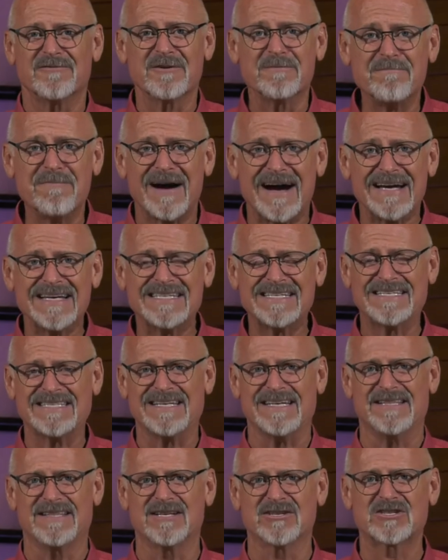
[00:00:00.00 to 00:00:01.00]
my
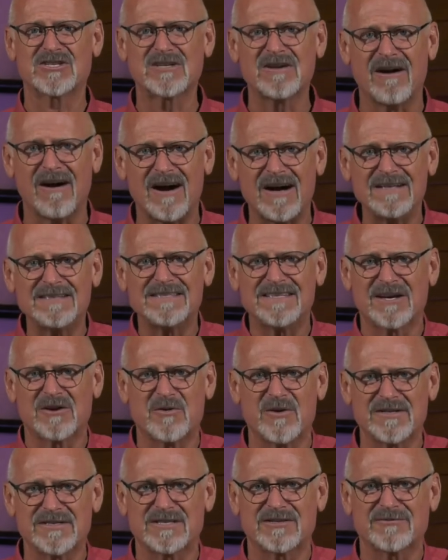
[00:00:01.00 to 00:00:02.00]
sin. There's
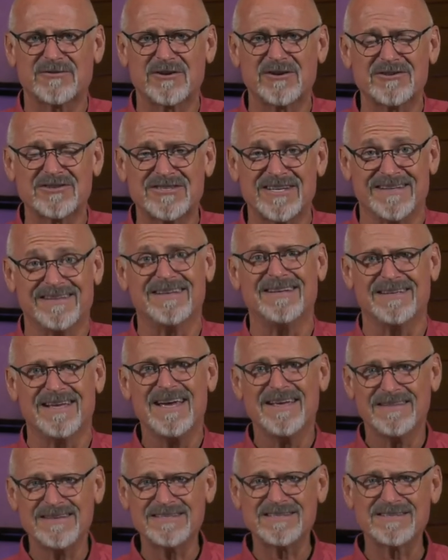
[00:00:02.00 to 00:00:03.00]
consequences for your sin.
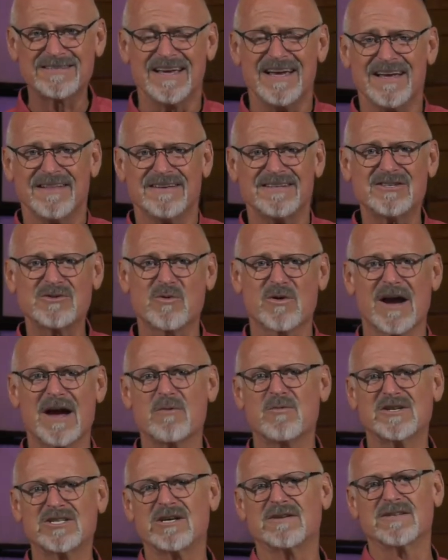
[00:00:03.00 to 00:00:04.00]
This is where I
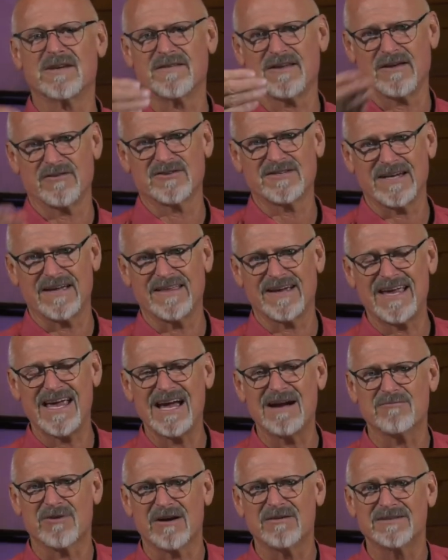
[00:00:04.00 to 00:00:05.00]
wish I was on the other side of the
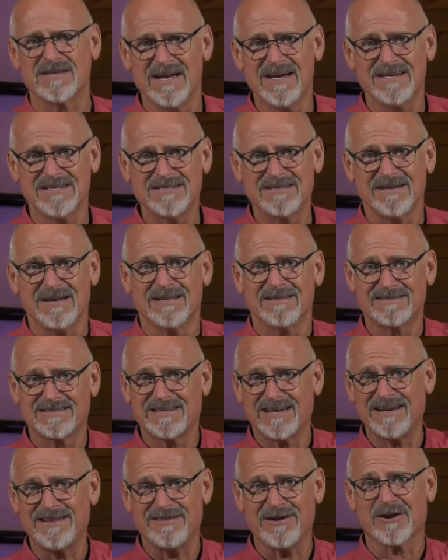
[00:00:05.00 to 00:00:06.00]
camera. I was
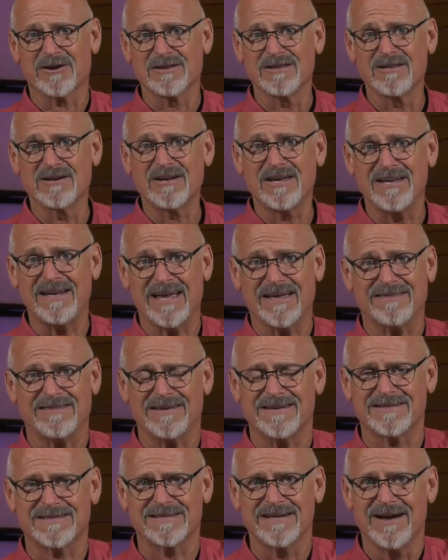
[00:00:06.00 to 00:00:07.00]
sitting there looking at
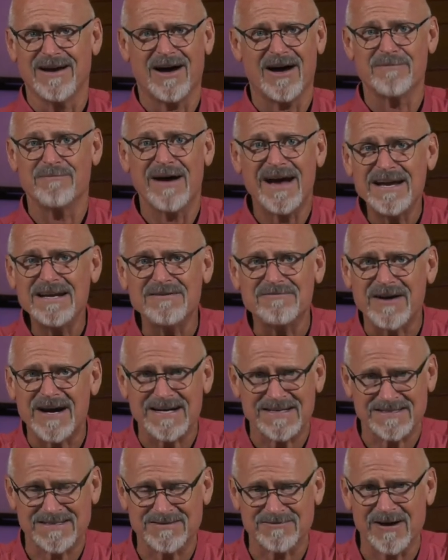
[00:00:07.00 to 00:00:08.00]
this on my
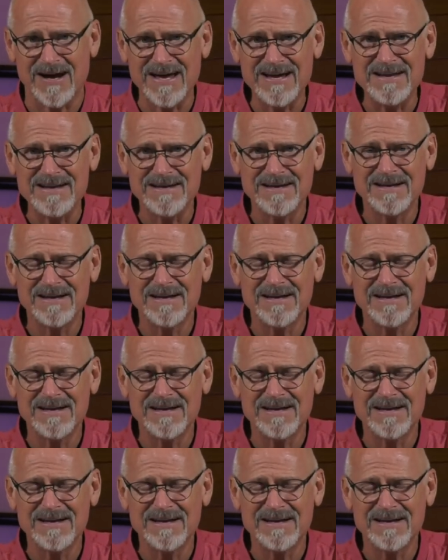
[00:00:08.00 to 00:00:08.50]
device, right?